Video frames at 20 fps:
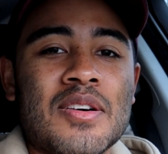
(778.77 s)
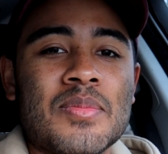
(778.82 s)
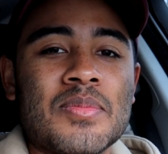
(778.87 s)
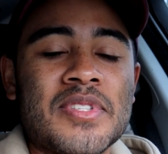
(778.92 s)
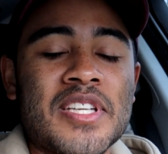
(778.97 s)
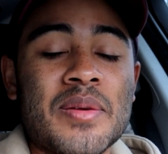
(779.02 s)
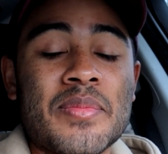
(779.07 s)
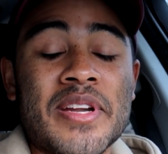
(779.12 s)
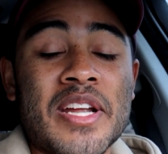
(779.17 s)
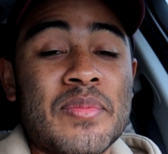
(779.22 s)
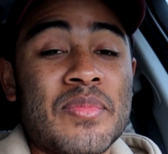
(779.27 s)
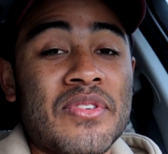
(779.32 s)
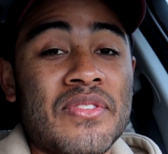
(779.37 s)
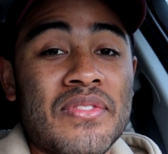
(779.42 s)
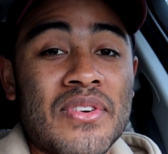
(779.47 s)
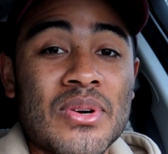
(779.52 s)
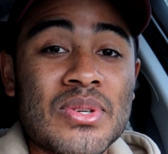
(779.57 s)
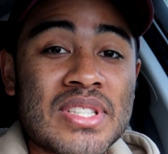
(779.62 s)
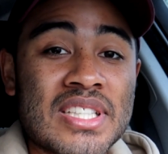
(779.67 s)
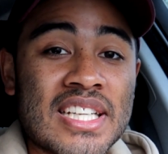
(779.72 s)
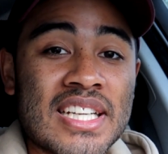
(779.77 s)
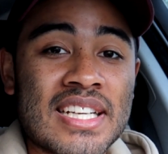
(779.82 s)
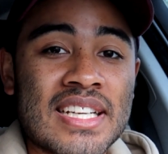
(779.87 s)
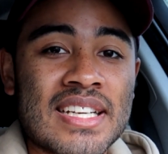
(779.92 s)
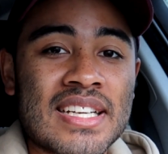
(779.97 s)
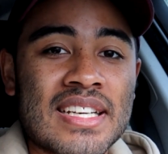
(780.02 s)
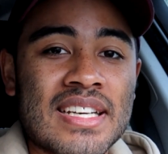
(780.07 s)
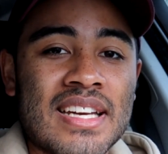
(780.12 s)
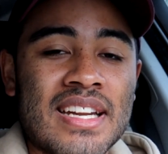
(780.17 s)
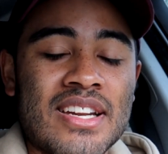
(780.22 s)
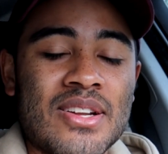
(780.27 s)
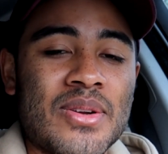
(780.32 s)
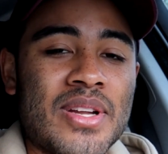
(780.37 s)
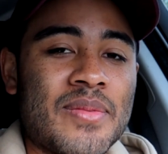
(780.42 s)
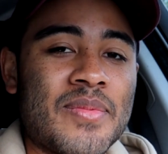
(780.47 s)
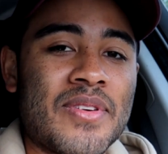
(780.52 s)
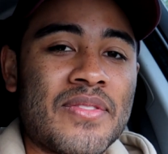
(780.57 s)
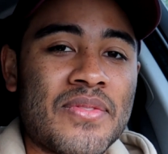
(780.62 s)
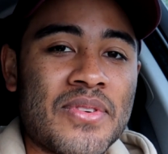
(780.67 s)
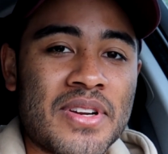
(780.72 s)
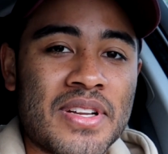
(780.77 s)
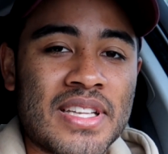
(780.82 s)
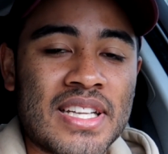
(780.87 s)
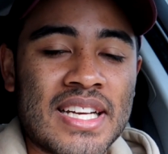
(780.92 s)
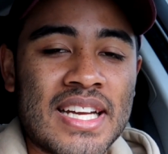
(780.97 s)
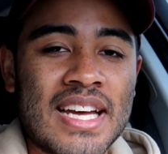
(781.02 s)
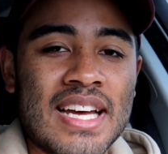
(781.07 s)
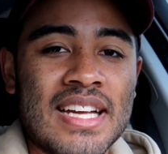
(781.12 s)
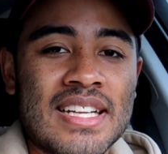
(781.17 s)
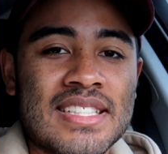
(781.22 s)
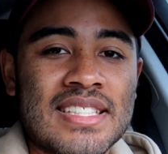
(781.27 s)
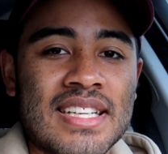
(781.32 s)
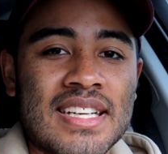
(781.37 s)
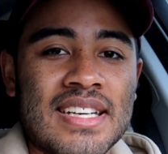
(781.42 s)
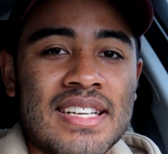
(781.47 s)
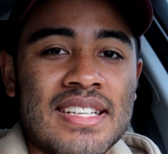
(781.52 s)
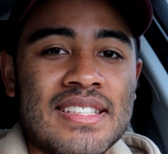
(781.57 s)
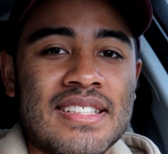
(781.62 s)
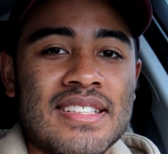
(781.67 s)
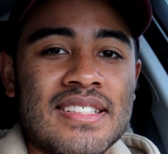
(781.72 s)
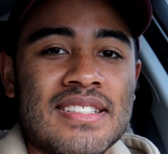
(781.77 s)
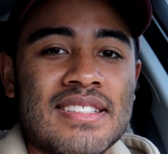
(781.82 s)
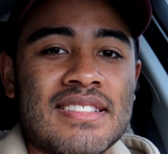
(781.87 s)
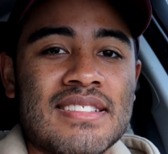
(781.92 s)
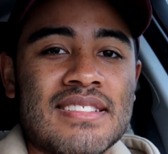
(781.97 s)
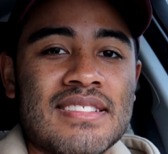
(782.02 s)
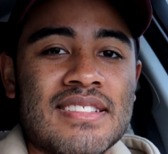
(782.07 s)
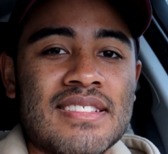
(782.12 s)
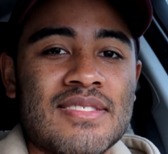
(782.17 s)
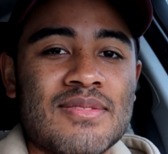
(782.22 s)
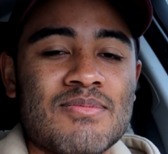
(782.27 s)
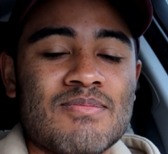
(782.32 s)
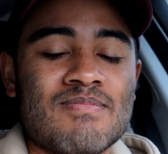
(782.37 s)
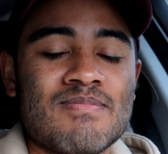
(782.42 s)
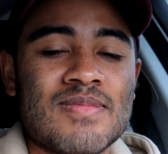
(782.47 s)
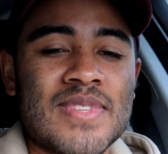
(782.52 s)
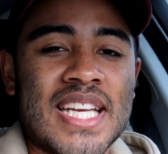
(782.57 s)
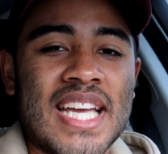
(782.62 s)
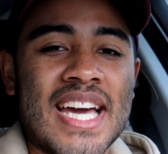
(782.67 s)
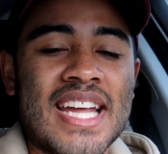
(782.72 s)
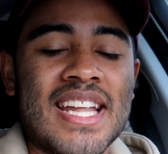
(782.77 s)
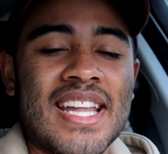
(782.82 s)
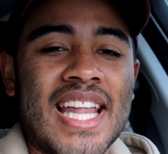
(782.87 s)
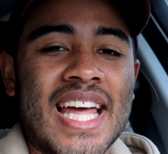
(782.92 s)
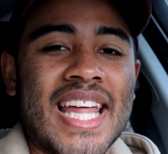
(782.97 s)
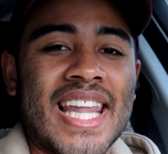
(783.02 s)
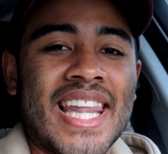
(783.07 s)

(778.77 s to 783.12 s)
Same when I'm reversing and I don't have my foot on the gas, like it kind of like